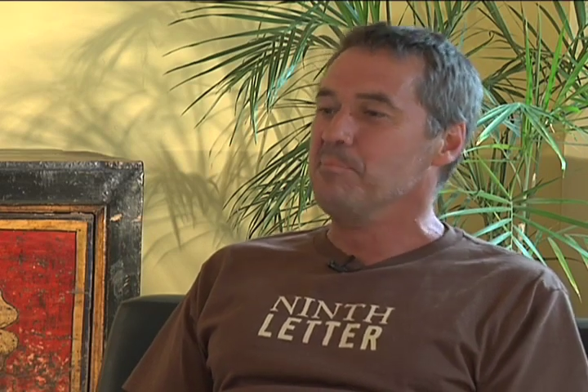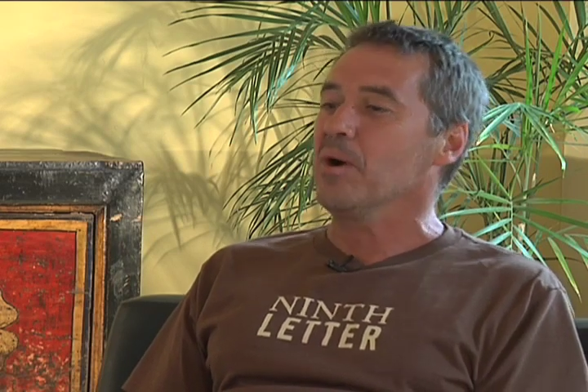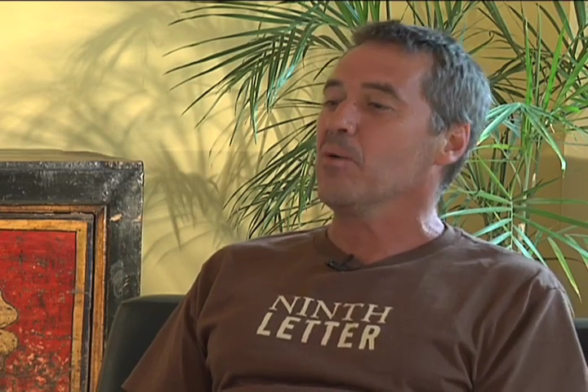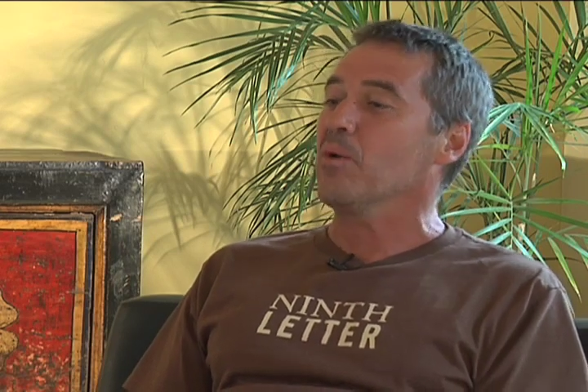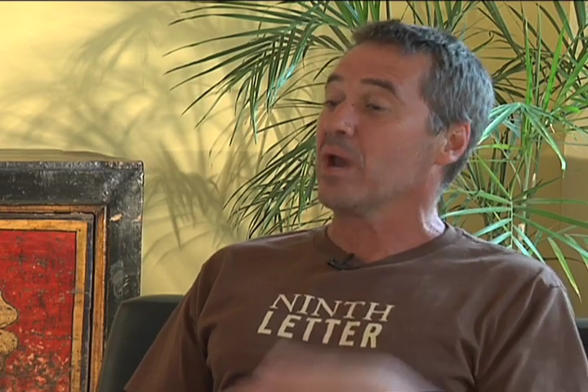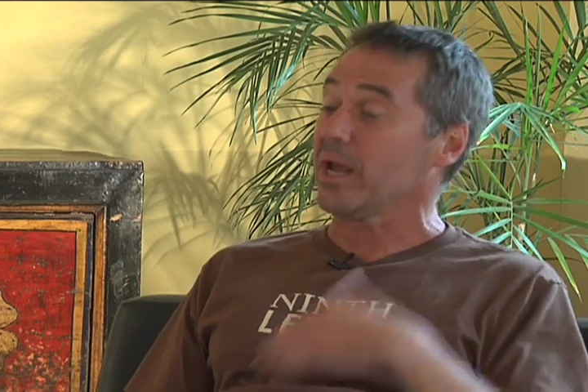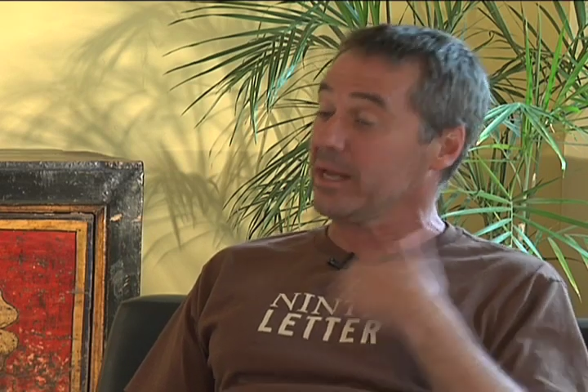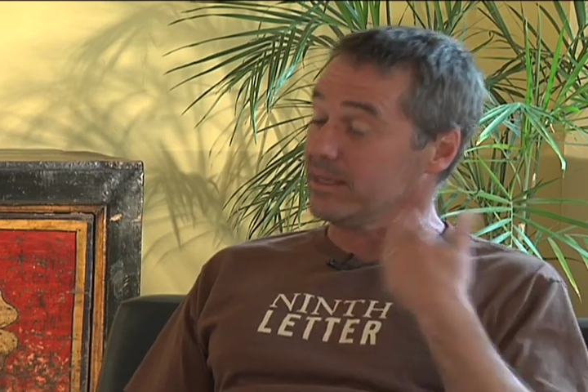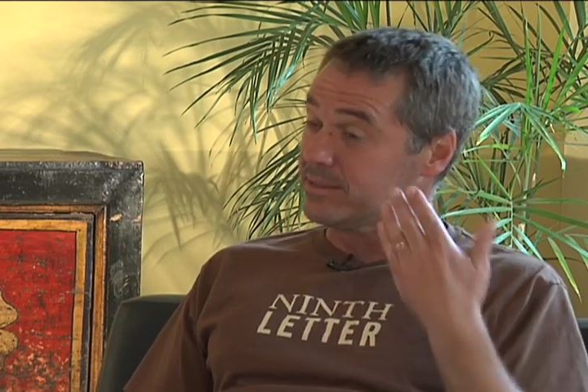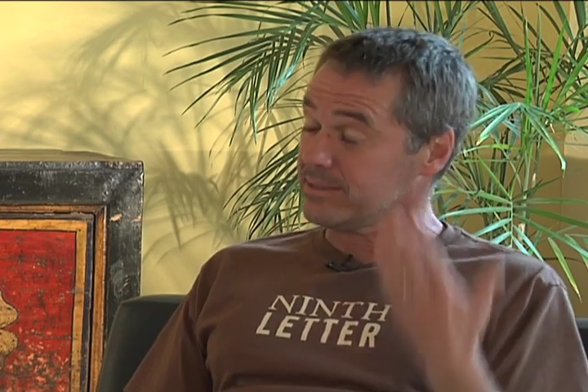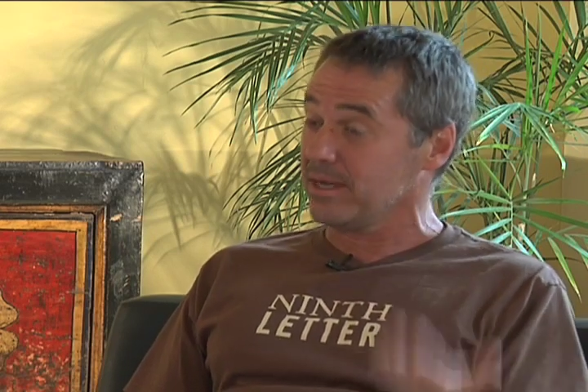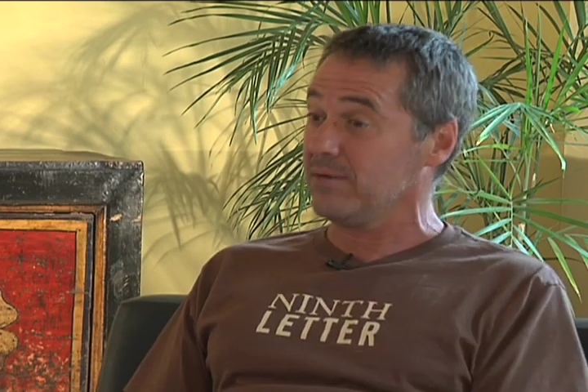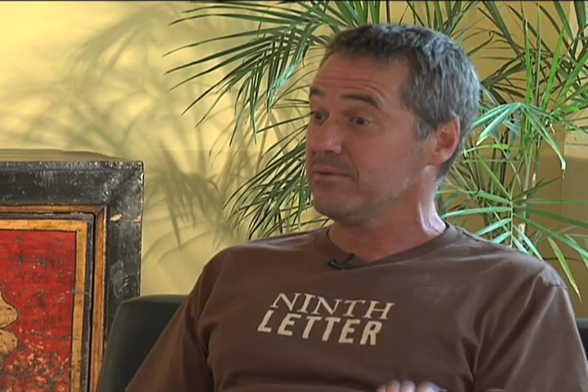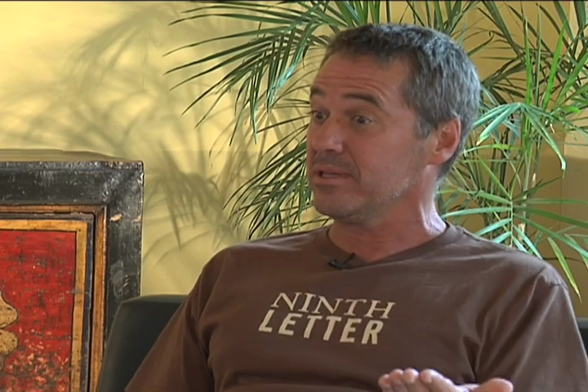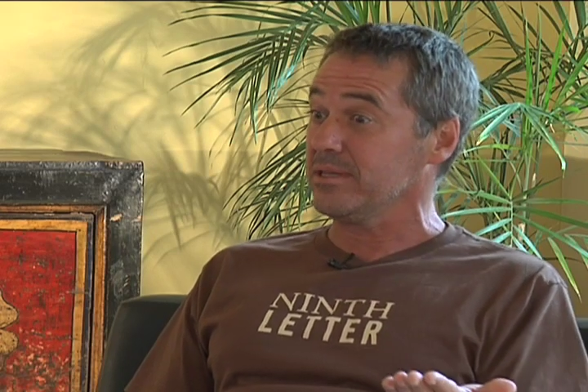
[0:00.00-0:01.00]
But when I get
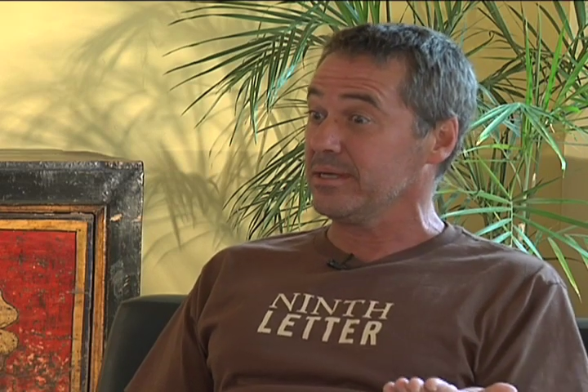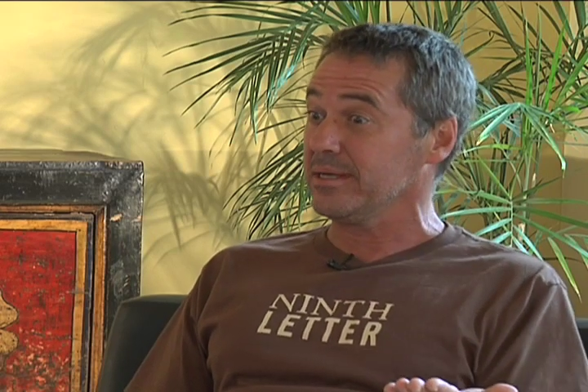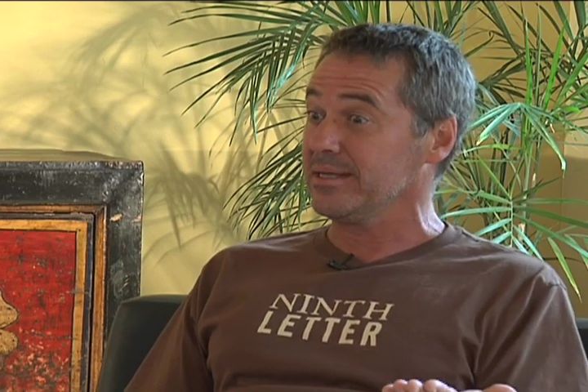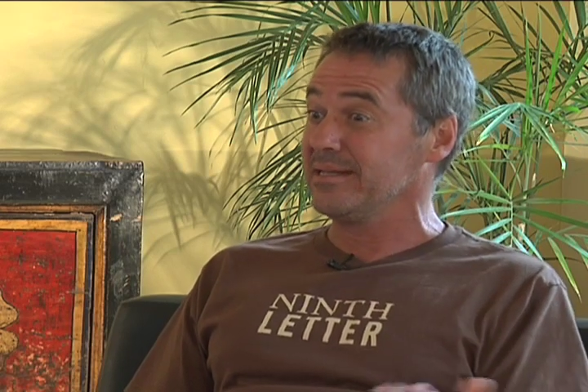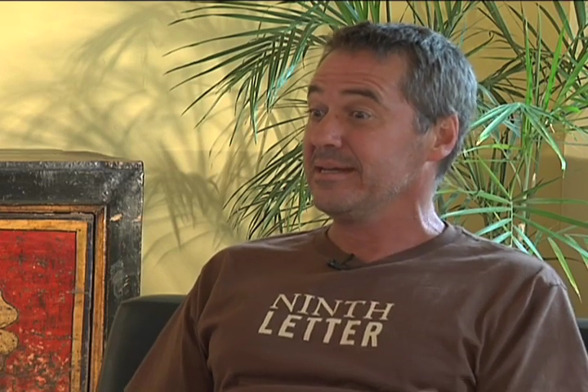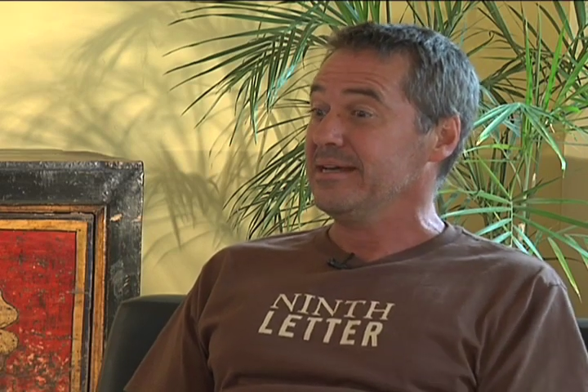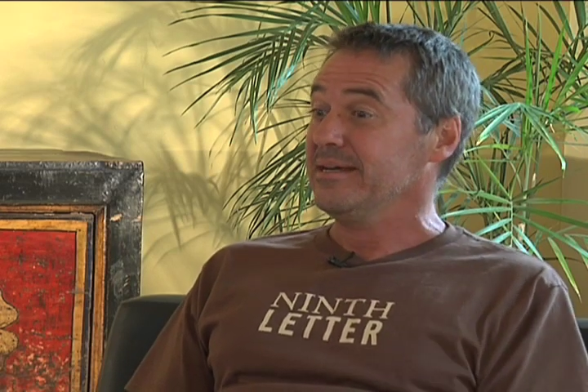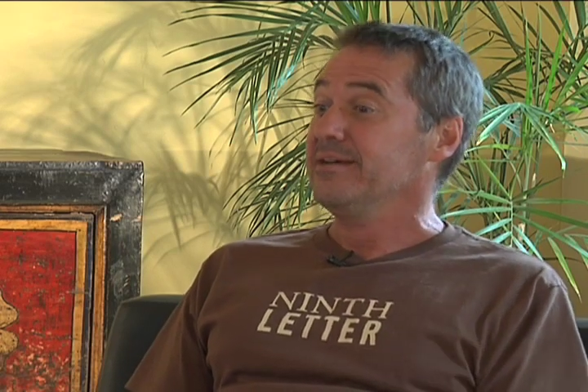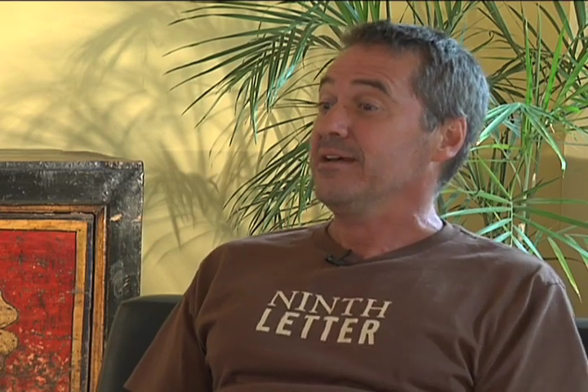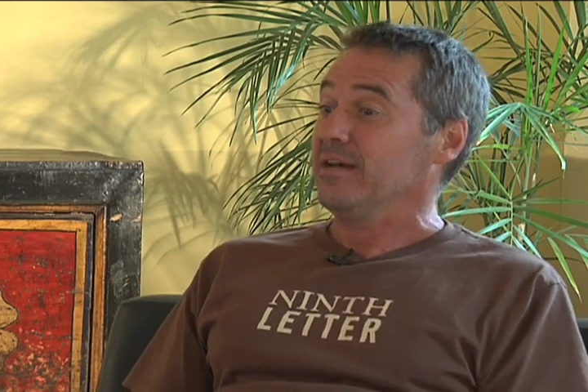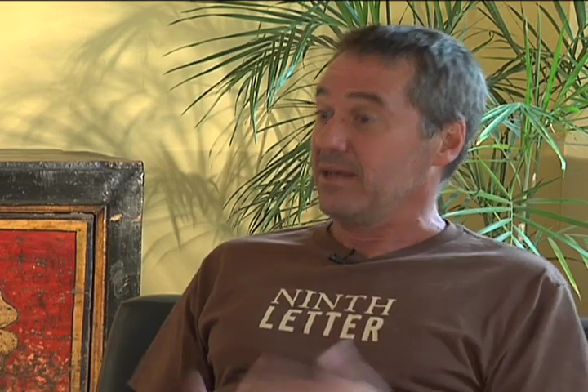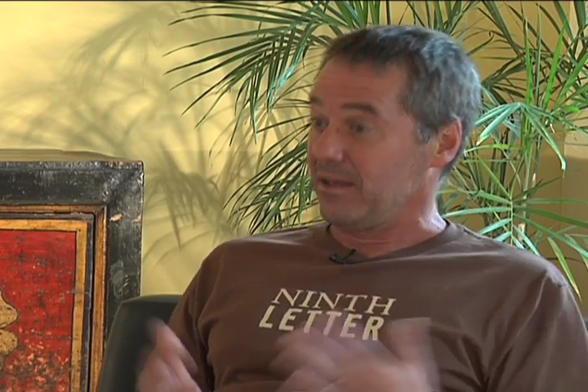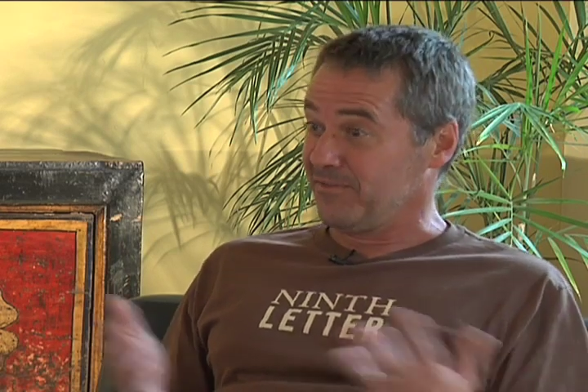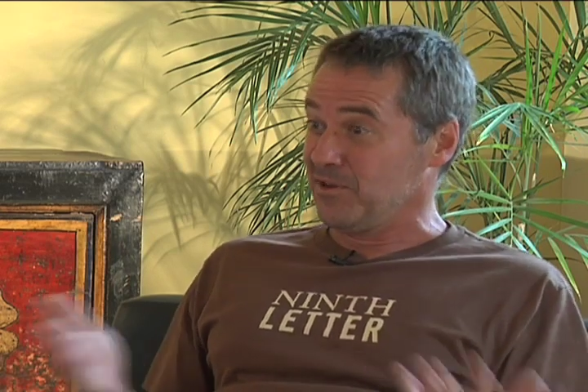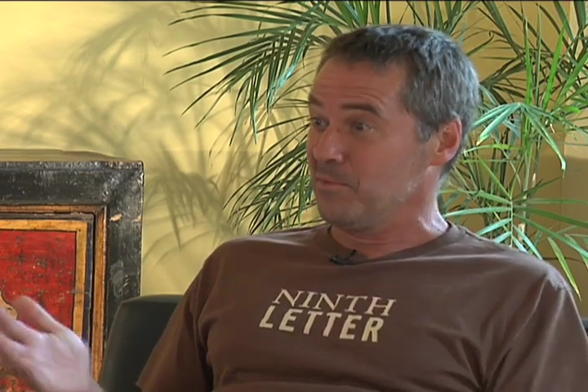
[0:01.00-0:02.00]
done with it,
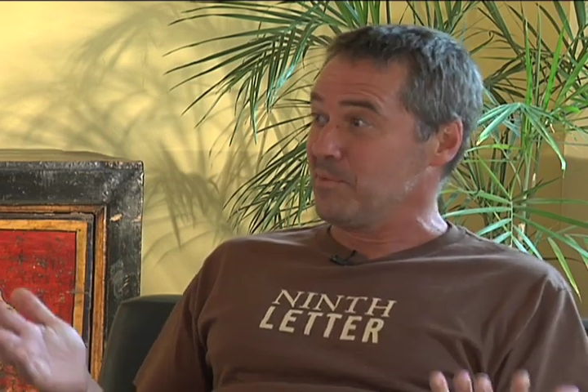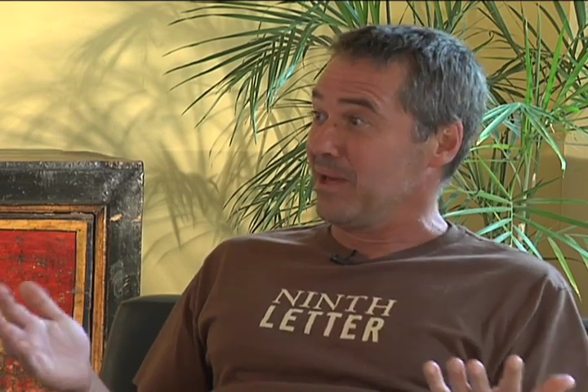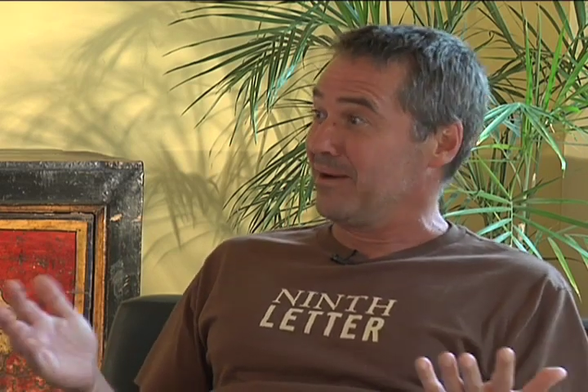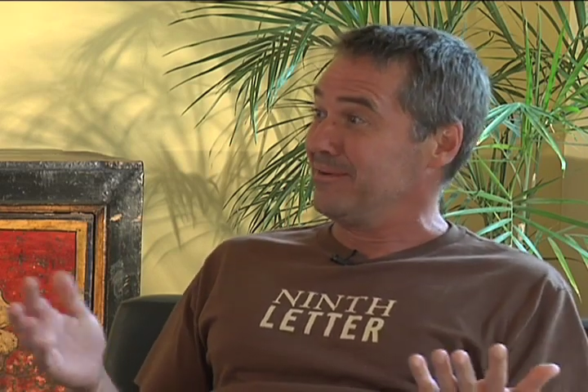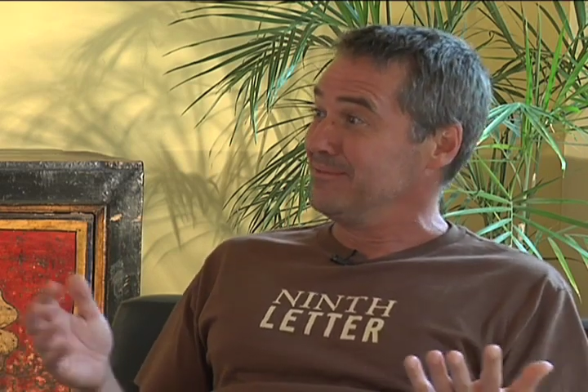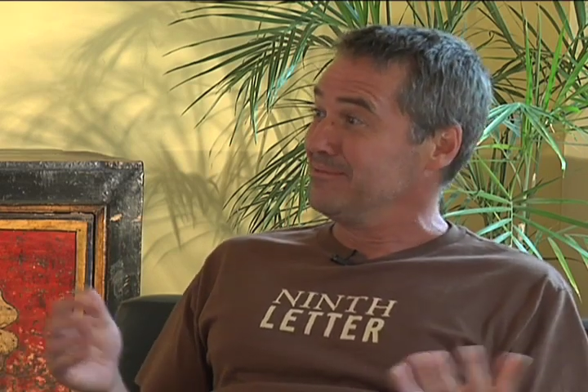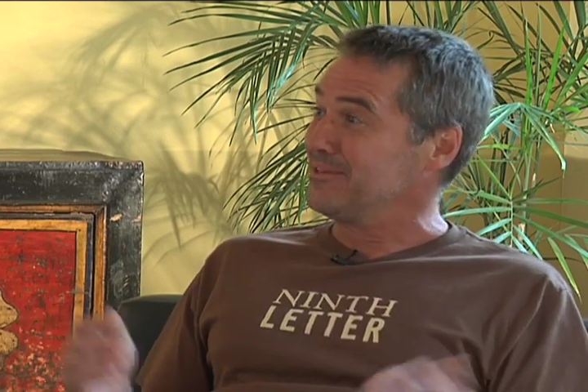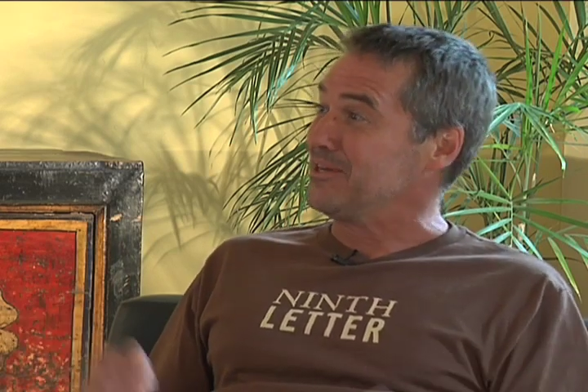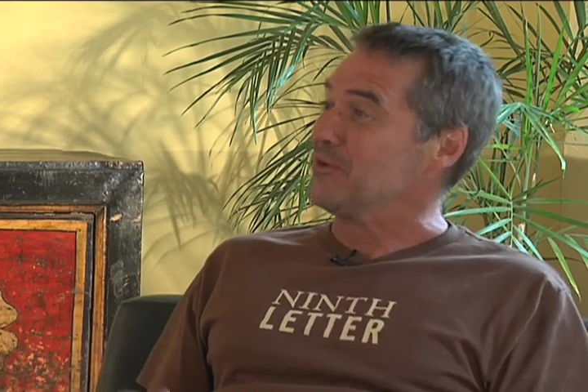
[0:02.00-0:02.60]
I feel better,